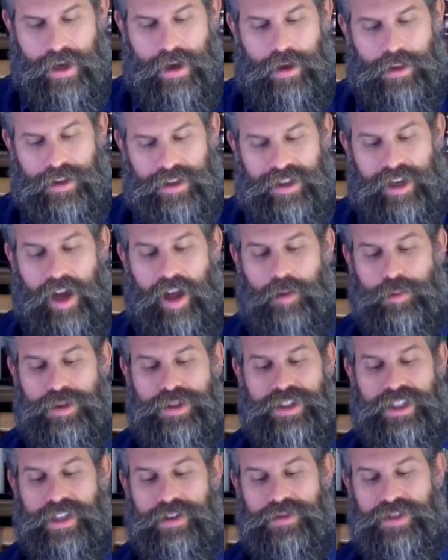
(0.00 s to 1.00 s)
The
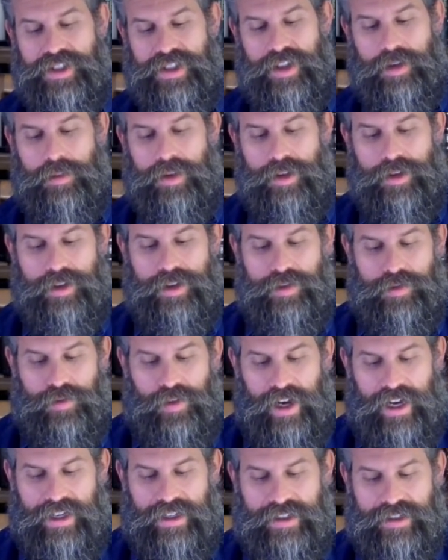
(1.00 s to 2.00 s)
Talmud gives similar
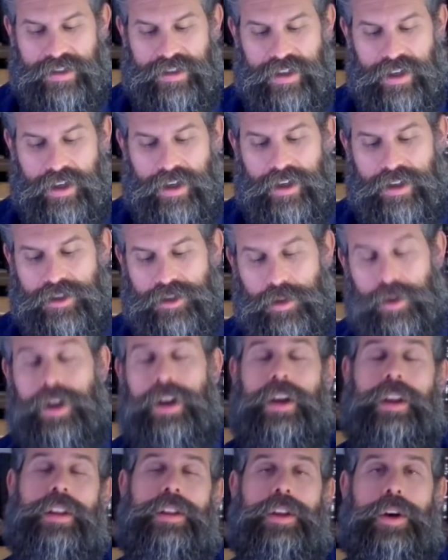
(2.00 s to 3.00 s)
advice to
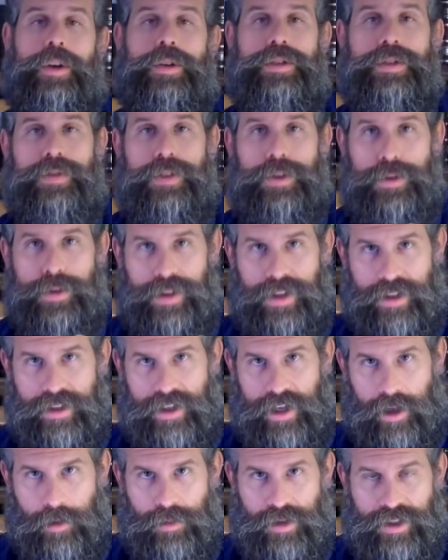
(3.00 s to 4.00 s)
those of you who think
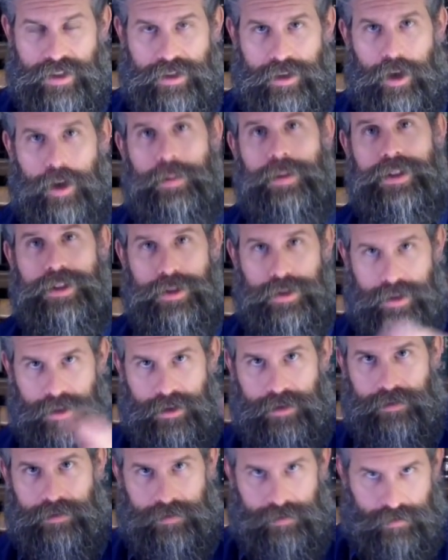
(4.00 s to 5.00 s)
Talmud is garbage. You
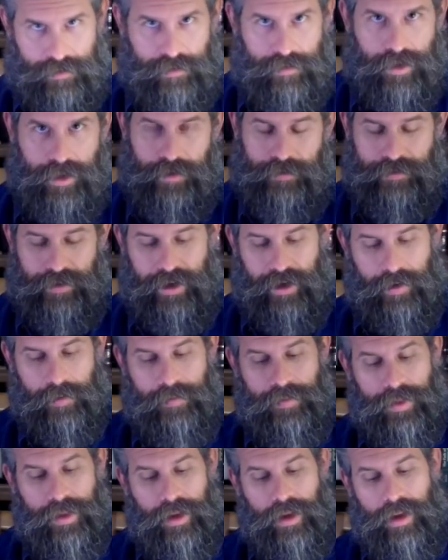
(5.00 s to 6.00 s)
could leave now.
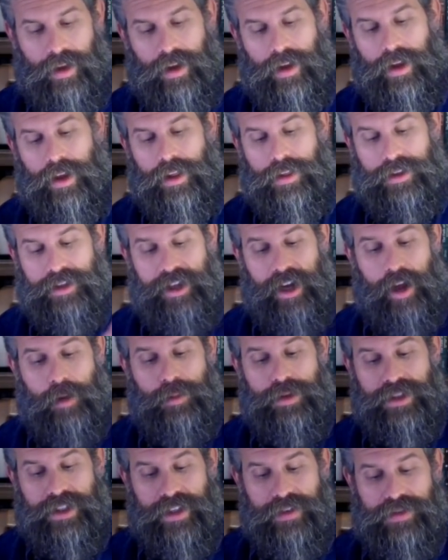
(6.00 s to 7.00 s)
The
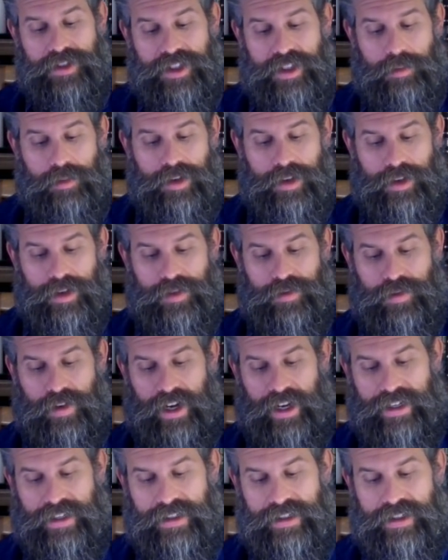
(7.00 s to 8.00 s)
Talmud gives similar
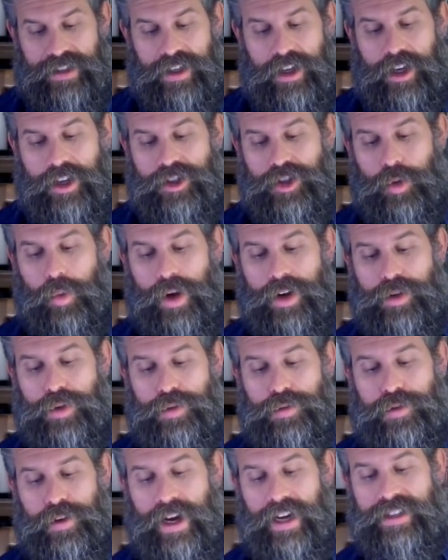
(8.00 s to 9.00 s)
advice to one who
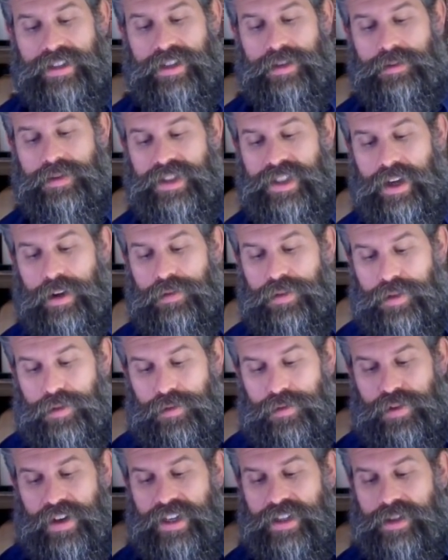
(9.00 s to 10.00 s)
finds himself the
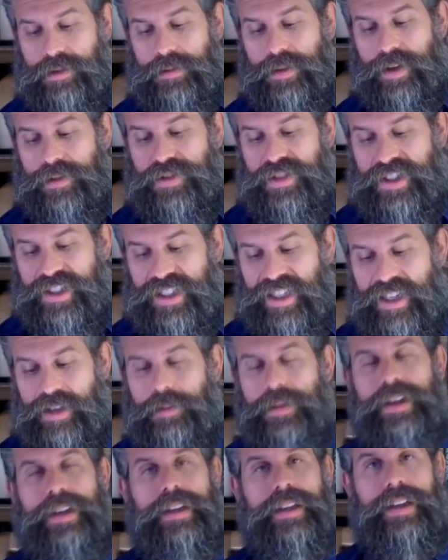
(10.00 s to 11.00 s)
victim of
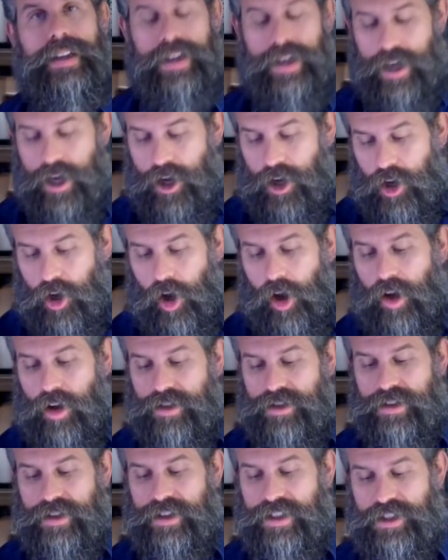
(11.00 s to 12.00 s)
seemingly
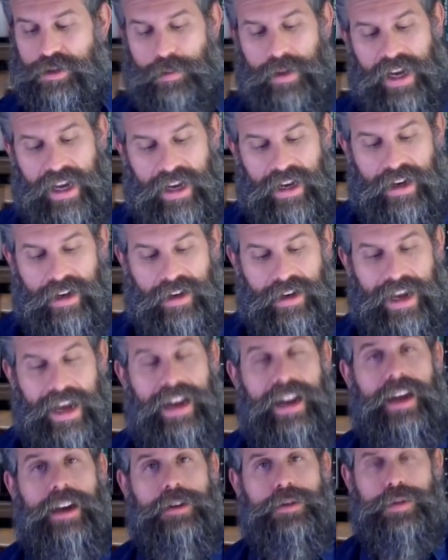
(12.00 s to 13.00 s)
causeless pain
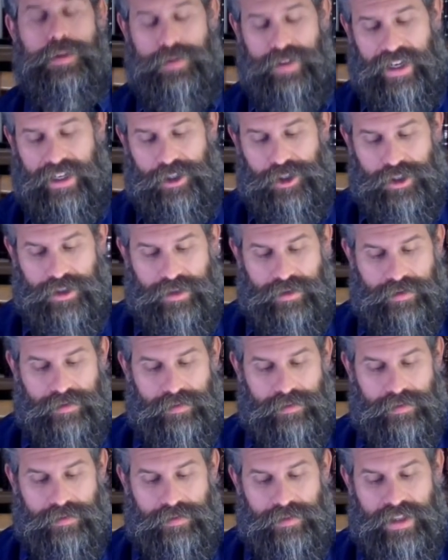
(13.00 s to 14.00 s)
and aggravation.
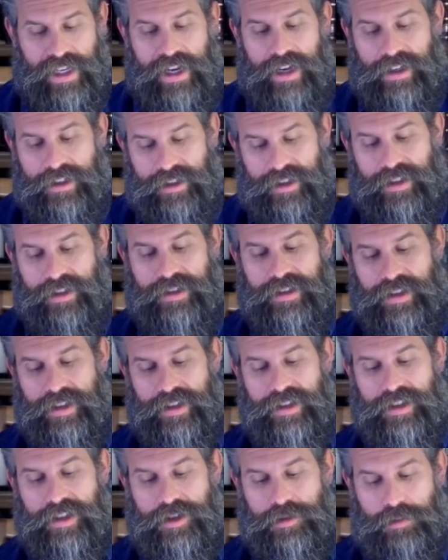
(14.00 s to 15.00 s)
Since
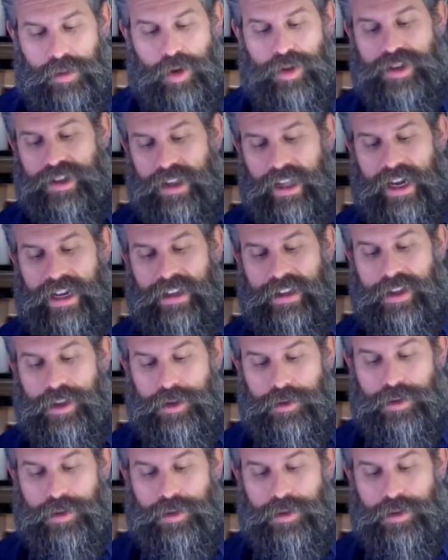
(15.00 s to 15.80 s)
this is most likely the